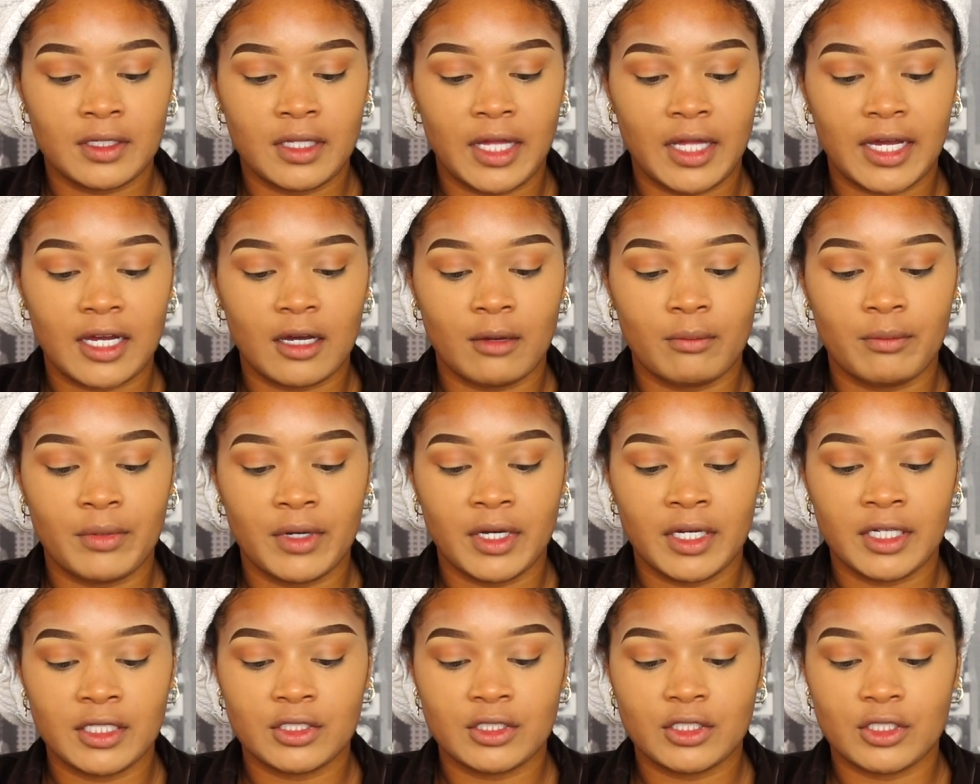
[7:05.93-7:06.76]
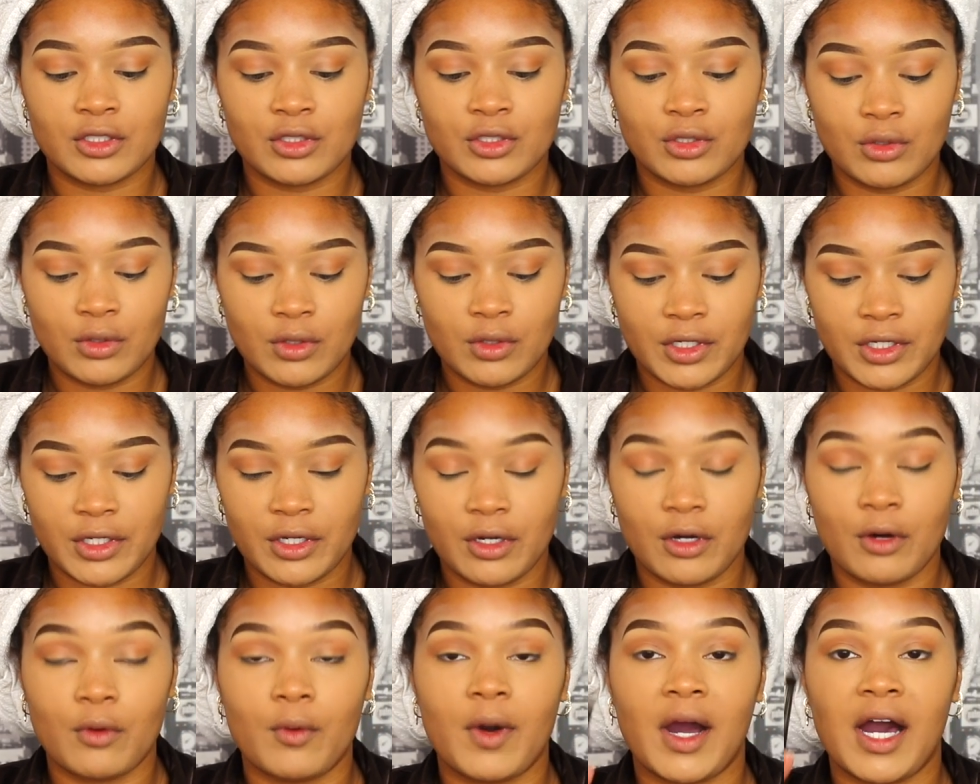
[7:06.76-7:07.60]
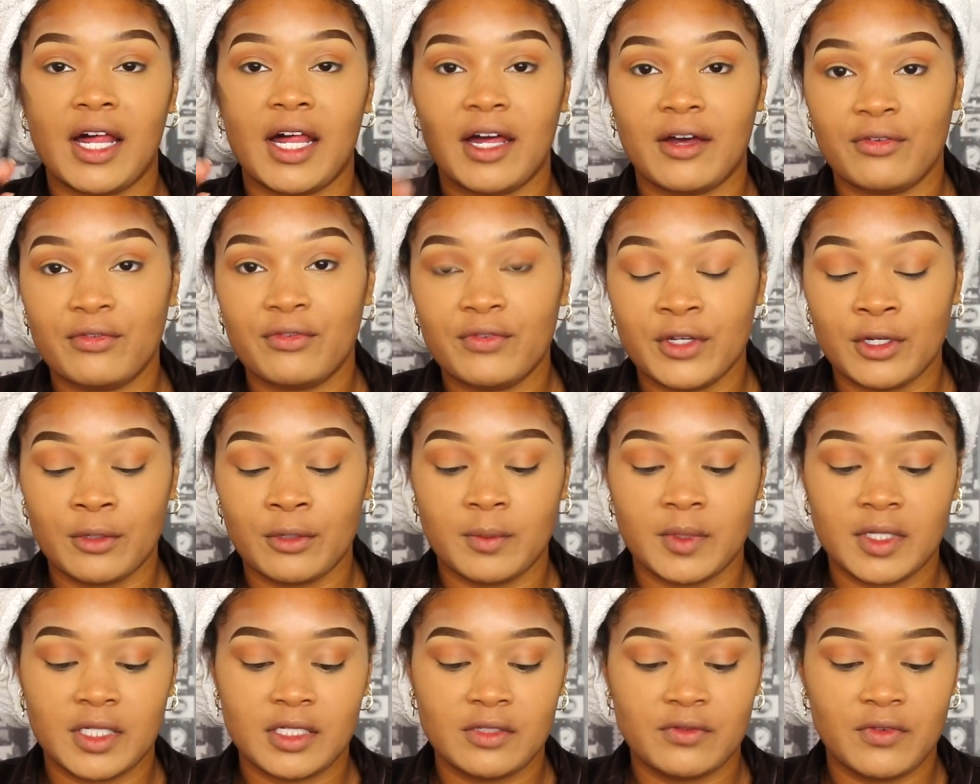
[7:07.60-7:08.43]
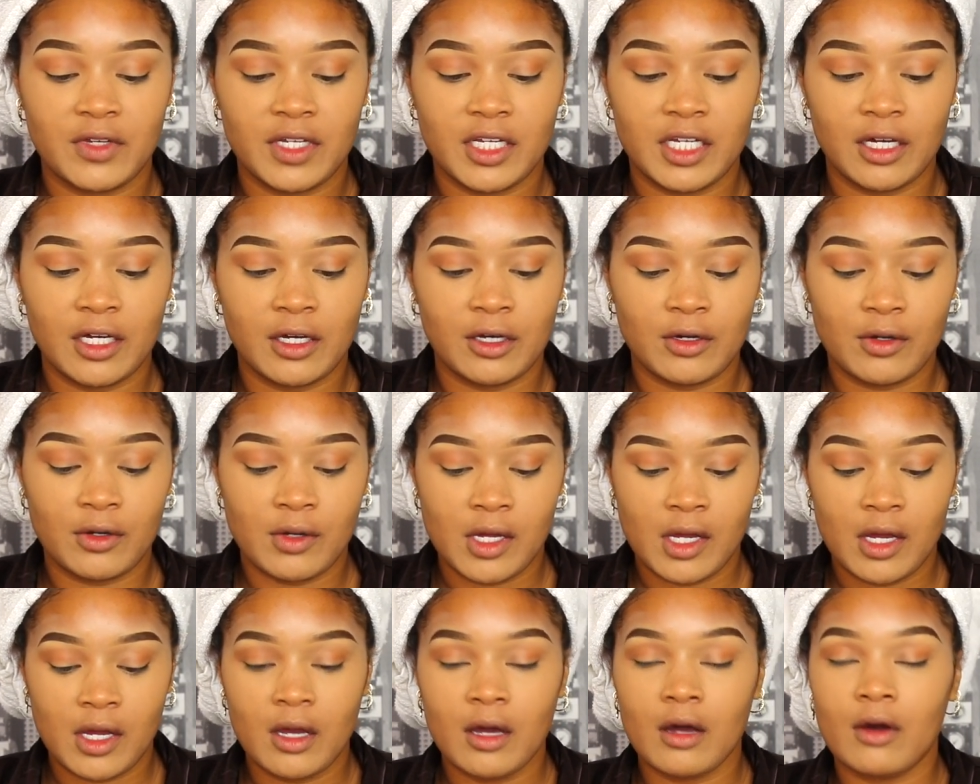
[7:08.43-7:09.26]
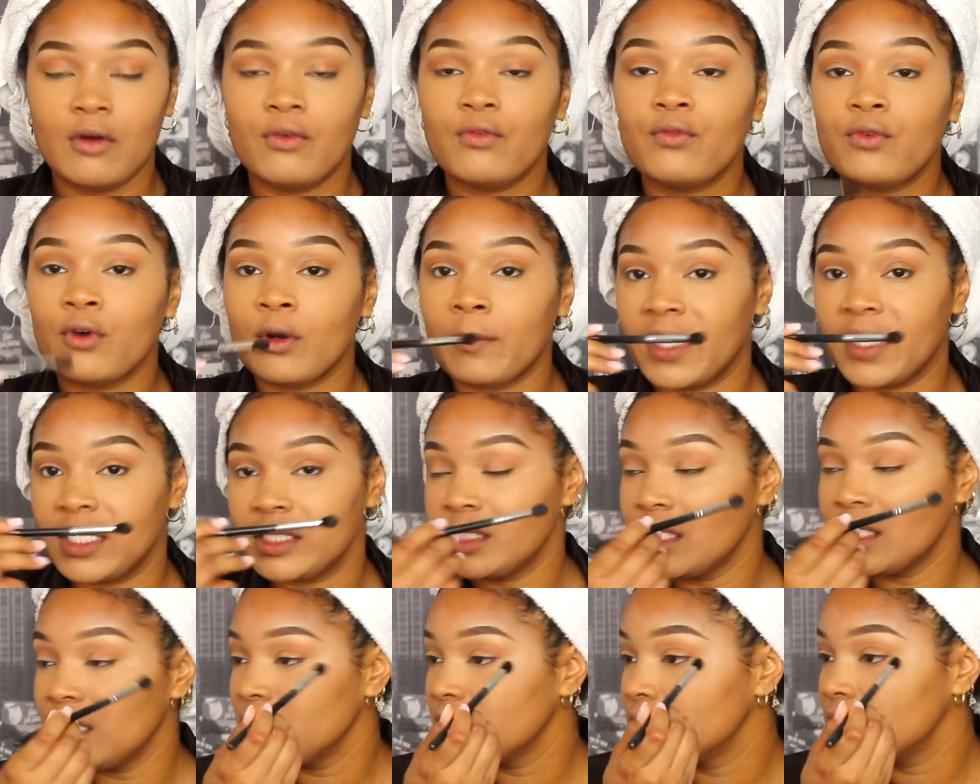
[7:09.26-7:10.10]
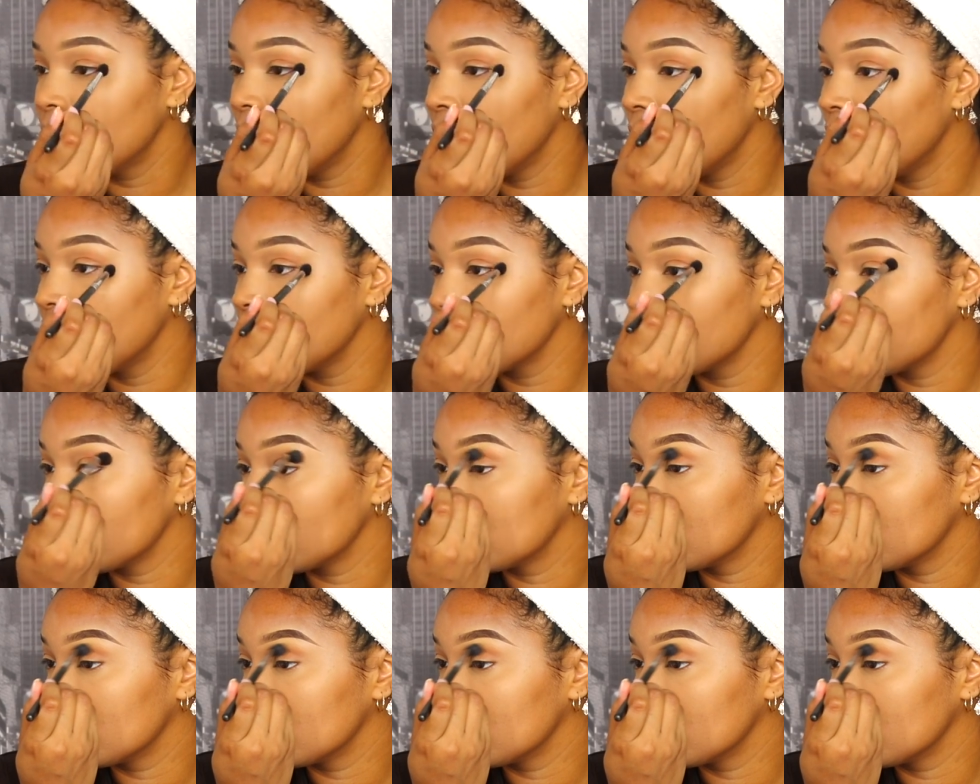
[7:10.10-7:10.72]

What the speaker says: like a bun tutorial while I film this video for my TikTok.